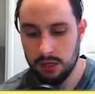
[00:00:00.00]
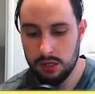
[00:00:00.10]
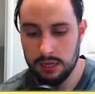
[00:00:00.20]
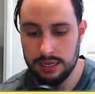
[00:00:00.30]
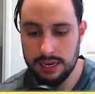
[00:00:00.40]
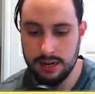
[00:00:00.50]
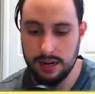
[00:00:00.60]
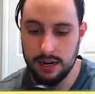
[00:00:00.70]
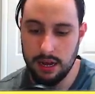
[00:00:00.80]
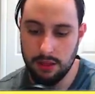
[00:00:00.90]
Again,
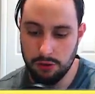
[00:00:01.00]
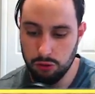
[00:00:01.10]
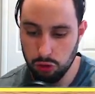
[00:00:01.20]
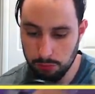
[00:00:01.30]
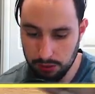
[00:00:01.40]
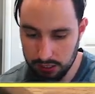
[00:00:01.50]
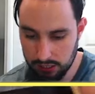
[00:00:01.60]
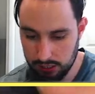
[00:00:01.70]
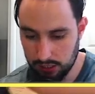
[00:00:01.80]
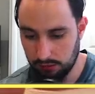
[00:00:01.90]
another duplicate,
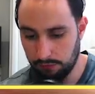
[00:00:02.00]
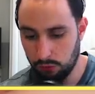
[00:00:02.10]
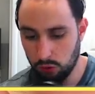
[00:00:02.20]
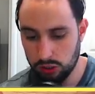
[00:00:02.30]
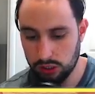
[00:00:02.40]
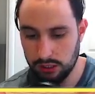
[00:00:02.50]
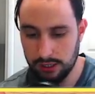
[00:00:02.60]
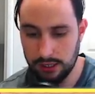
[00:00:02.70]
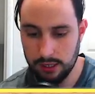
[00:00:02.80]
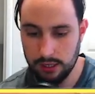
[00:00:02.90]

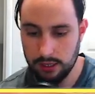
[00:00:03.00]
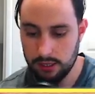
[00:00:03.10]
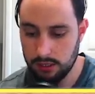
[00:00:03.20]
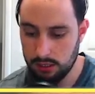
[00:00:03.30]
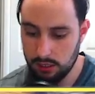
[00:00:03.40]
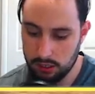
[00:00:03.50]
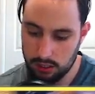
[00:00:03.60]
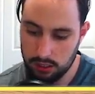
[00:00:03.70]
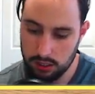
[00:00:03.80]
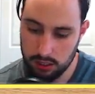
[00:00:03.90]
unfortunately.
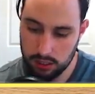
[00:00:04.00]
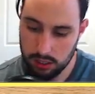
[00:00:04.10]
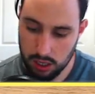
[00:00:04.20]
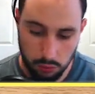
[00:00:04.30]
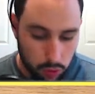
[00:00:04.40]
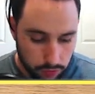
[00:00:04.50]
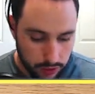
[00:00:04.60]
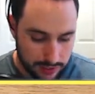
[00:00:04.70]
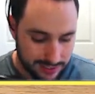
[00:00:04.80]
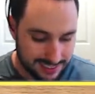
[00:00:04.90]
I would have
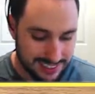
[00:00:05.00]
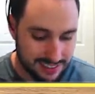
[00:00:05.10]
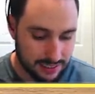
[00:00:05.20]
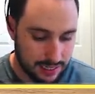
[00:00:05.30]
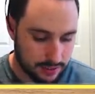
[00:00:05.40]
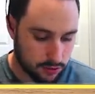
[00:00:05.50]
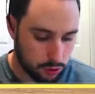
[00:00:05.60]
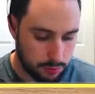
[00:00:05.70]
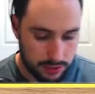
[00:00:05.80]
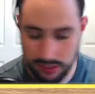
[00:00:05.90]
liked to see less
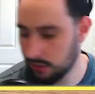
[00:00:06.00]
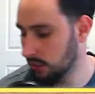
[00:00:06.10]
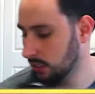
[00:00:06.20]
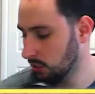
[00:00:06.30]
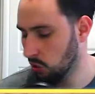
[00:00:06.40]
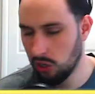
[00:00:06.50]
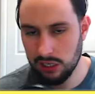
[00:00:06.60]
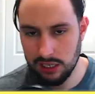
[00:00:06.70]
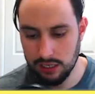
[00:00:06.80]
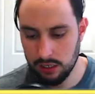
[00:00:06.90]
duplicates this
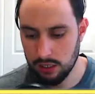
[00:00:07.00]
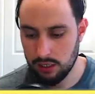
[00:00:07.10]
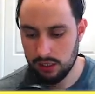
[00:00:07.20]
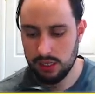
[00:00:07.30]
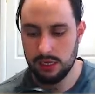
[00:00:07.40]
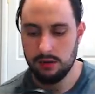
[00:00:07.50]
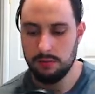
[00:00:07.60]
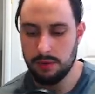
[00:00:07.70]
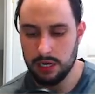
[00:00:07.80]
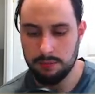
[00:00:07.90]
early in
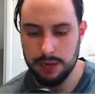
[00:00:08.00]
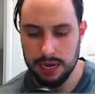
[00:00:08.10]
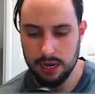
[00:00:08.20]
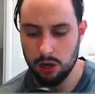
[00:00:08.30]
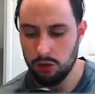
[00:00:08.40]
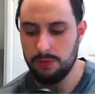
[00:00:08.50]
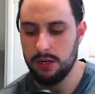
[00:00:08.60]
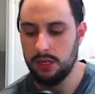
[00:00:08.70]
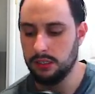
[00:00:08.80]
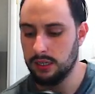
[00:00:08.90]
my pack
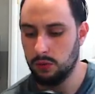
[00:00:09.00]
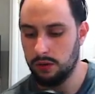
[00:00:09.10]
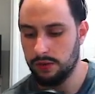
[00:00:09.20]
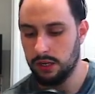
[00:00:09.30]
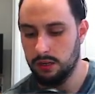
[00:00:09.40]
openings, however.